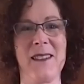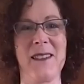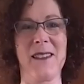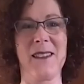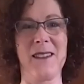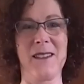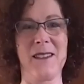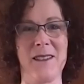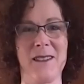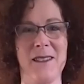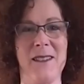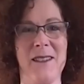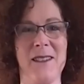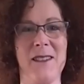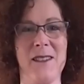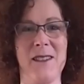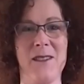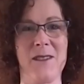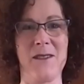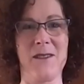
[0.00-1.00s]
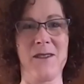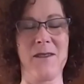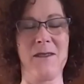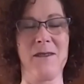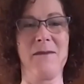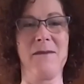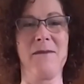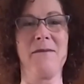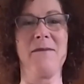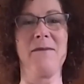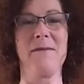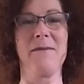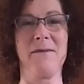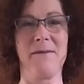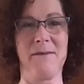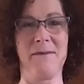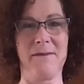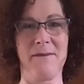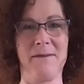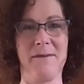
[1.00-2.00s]

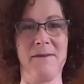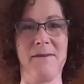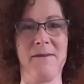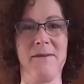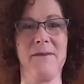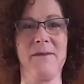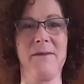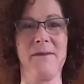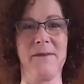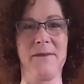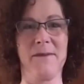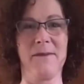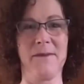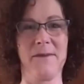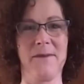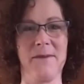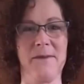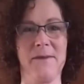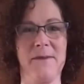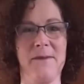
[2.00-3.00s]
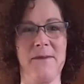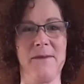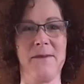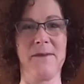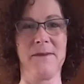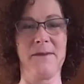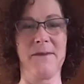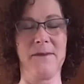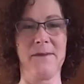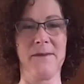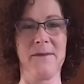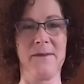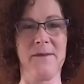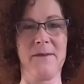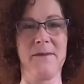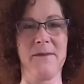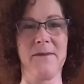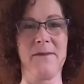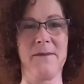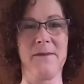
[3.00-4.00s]

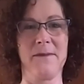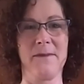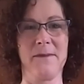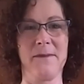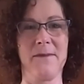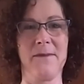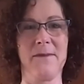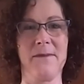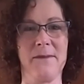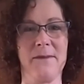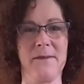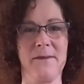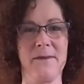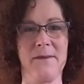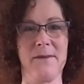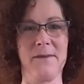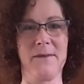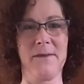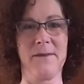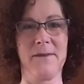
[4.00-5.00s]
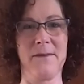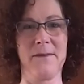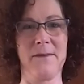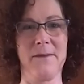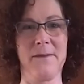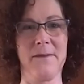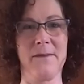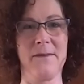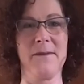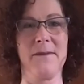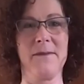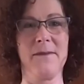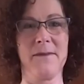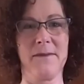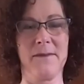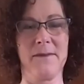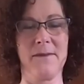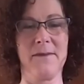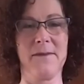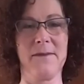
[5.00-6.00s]

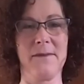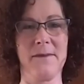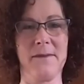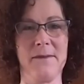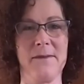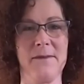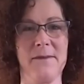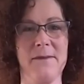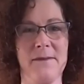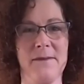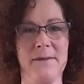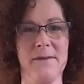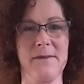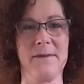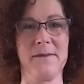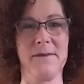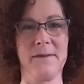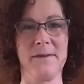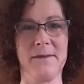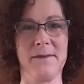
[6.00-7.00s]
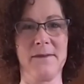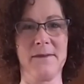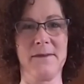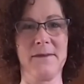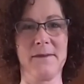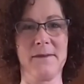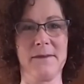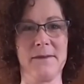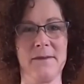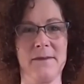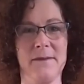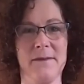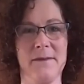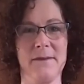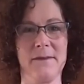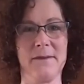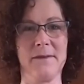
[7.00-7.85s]
(not speaking)